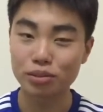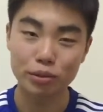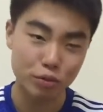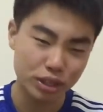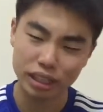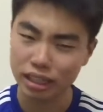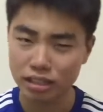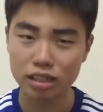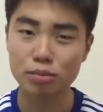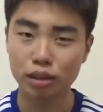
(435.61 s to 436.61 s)
So it really
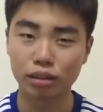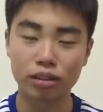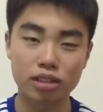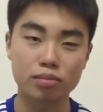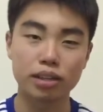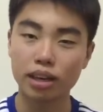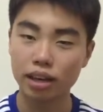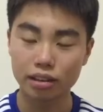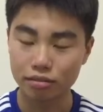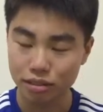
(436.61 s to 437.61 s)
does mean a lot to me.
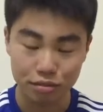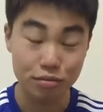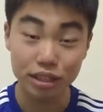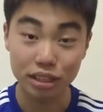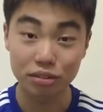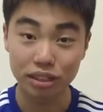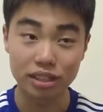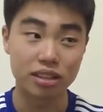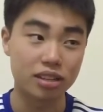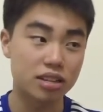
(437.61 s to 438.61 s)
It really,
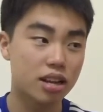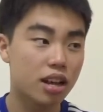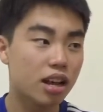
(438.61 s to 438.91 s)
really does.